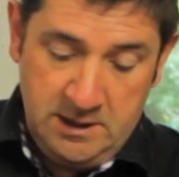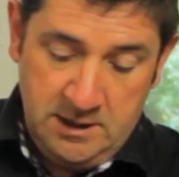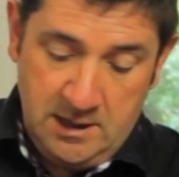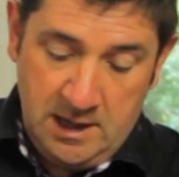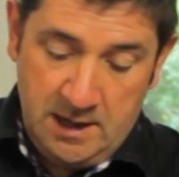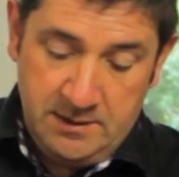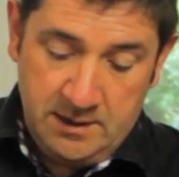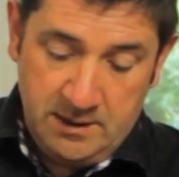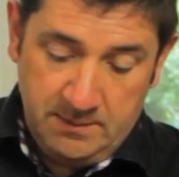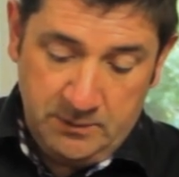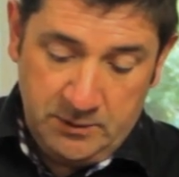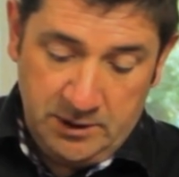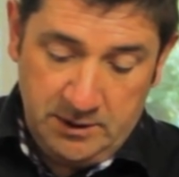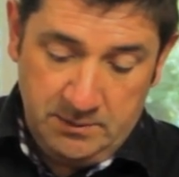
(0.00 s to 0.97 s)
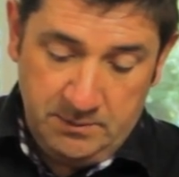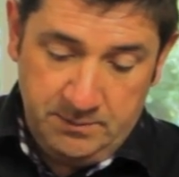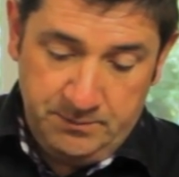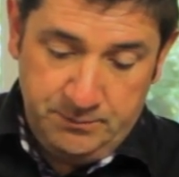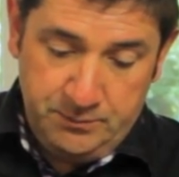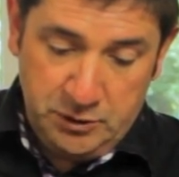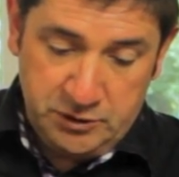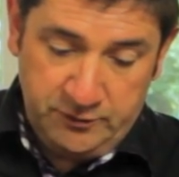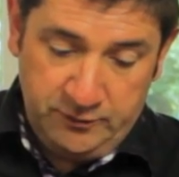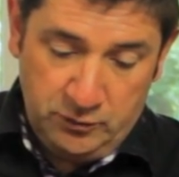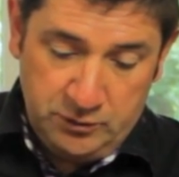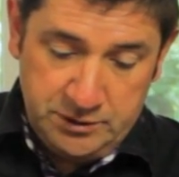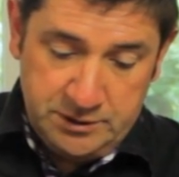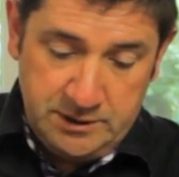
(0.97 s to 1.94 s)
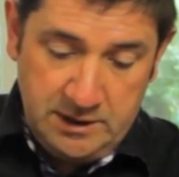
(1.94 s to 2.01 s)
And then I'm going to push
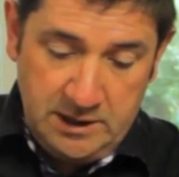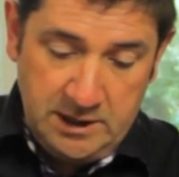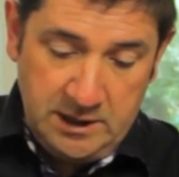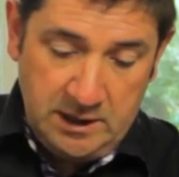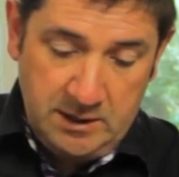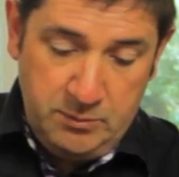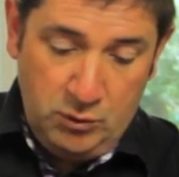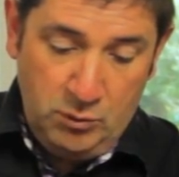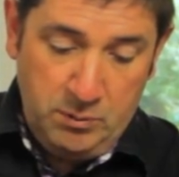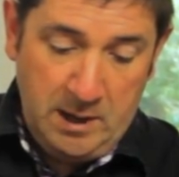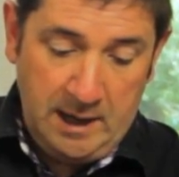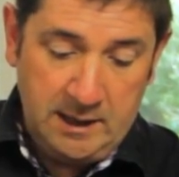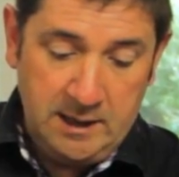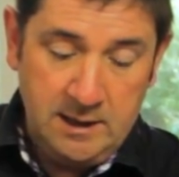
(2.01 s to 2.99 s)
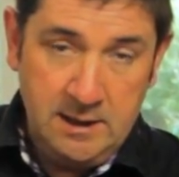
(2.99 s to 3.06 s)
forward and I'm going to pull back.